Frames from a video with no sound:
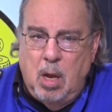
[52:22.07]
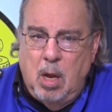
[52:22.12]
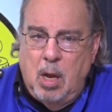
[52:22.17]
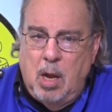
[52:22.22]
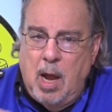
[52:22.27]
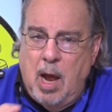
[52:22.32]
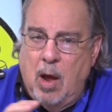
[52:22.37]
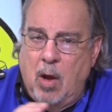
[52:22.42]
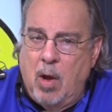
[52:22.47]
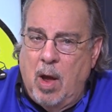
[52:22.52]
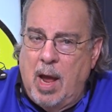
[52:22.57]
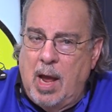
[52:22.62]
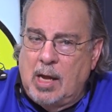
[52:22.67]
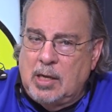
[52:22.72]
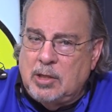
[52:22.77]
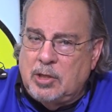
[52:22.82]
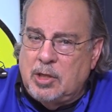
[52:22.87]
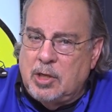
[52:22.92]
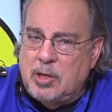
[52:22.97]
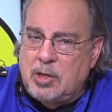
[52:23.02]
Now,
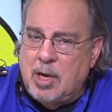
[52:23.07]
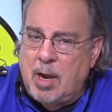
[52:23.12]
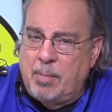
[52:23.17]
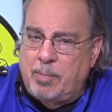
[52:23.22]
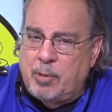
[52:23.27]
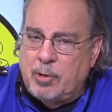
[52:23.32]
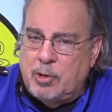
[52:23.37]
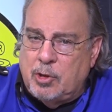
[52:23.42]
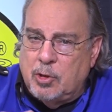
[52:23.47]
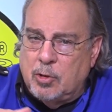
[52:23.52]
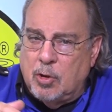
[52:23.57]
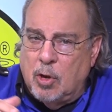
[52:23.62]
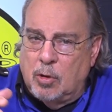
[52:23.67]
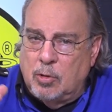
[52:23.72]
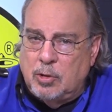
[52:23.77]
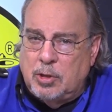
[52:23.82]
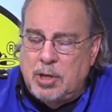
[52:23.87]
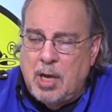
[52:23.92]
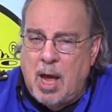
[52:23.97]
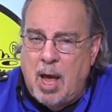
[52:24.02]
as the temperature
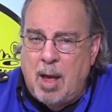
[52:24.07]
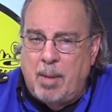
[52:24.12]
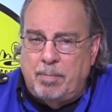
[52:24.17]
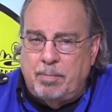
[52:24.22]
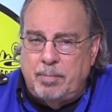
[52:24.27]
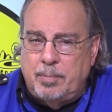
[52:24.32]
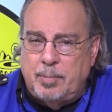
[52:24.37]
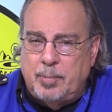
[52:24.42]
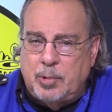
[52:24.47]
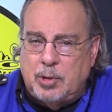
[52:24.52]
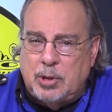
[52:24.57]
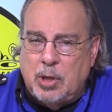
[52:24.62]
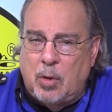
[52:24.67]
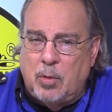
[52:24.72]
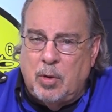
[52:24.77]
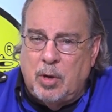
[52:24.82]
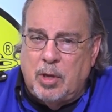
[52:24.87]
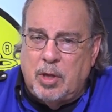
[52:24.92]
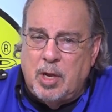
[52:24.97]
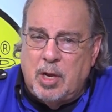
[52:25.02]
goes up,
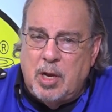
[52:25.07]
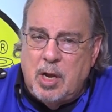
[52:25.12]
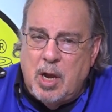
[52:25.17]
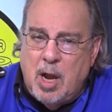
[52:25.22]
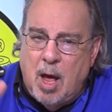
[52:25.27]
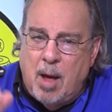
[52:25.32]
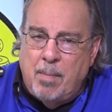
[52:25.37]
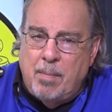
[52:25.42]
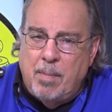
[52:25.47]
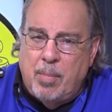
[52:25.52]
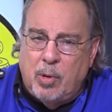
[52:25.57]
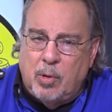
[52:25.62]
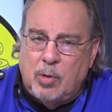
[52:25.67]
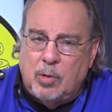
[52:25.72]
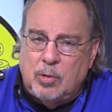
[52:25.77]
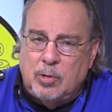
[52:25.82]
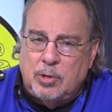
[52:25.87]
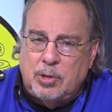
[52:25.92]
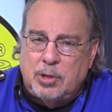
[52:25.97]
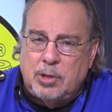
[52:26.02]
so do the
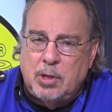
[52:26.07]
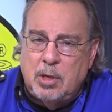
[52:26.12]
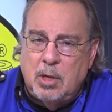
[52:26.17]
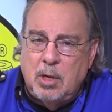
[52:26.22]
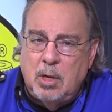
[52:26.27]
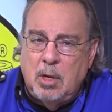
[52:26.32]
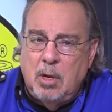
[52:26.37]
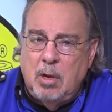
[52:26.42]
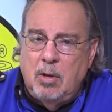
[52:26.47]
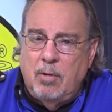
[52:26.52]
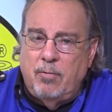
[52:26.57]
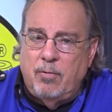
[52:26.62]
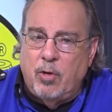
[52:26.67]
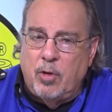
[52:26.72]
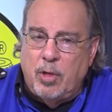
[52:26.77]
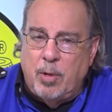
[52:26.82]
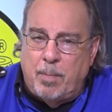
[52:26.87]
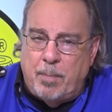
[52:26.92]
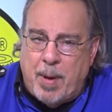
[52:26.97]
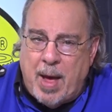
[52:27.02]
numbers for
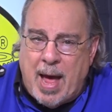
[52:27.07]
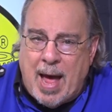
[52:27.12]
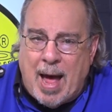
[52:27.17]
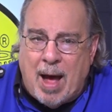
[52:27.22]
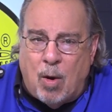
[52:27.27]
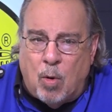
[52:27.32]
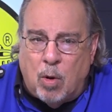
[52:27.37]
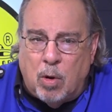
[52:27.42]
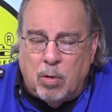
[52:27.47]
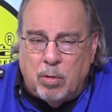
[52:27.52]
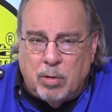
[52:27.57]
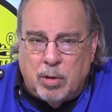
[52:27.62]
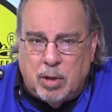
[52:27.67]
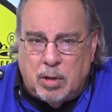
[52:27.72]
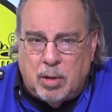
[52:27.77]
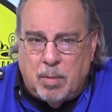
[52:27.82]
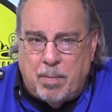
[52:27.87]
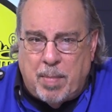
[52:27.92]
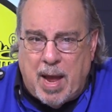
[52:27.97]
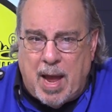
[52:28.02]
the power
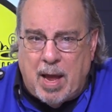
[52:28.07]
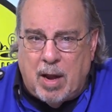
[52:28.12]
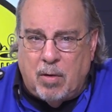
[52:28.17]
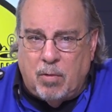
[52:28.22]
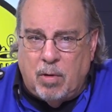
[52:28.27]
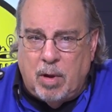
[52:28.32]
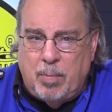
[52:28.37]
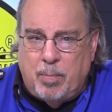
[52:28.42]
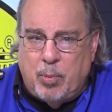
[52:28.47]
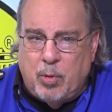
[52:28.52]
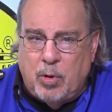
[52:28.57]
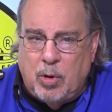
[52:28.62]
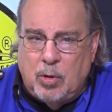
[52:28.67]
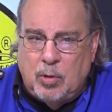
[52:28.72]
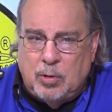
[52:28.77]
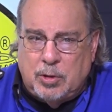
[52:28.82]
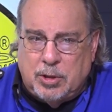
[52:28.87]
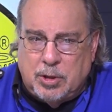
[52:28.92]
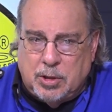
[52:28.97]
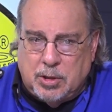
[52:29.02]
that the battery
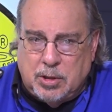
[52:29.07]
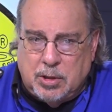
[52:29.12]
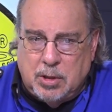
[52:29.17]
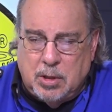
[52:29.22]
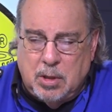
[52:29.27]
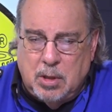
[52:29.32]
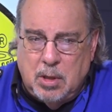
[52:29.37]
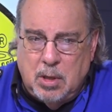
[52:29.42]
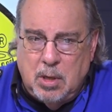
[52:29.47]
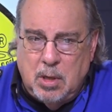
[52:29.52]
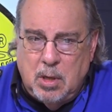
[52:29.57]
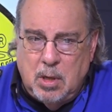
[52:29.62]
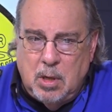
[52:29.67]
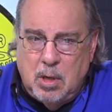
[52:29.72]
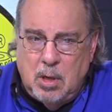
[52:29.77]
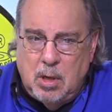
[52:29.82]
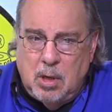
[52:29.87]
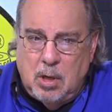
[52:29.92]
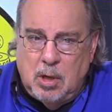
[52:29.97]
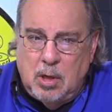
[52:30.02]
produces.
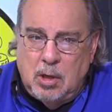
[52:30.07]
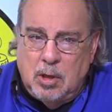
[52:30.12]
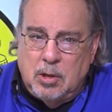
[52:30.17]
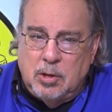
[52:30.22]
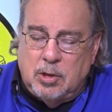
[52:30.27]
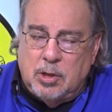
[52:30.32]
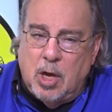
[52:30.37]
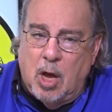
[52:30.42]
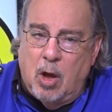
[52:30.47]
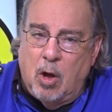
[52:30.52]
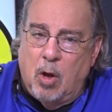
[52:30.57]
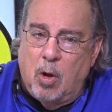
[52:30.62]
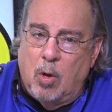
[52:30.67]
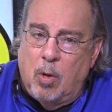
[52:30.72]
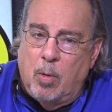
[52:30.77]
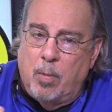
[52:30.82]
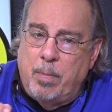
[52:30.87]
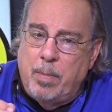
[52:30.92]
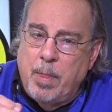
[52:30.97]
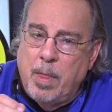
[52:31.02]

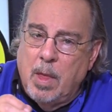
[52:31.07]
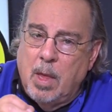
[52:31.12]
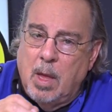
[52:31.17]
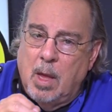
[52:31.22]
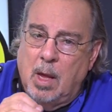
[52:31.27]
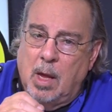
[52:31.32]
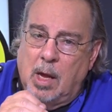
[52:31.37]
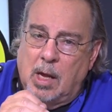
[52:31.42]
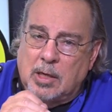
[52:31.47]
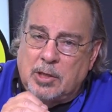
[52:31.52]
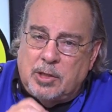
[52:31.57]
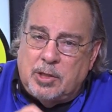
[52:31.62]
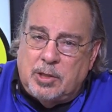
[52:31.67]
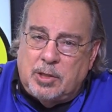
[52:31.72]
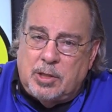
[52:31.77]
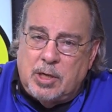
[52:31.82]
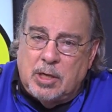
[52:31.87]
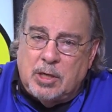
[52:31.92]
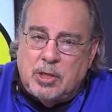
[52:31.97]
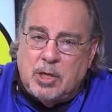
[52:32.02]
So a
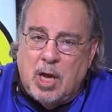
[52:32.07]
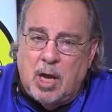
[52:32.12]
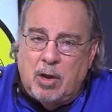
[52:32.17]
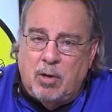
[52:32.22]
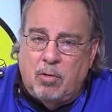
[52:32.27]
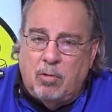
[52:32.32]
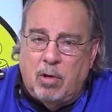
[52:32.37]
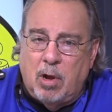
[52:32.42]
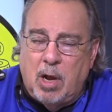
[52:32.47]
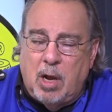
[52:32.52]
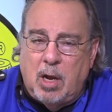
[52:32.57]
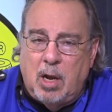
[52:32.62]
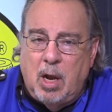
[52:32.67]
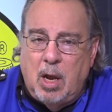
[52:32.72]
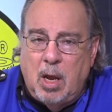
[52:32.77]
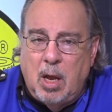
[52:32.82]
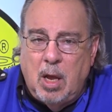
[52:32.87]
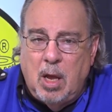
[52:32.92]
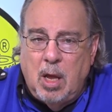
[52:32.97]
600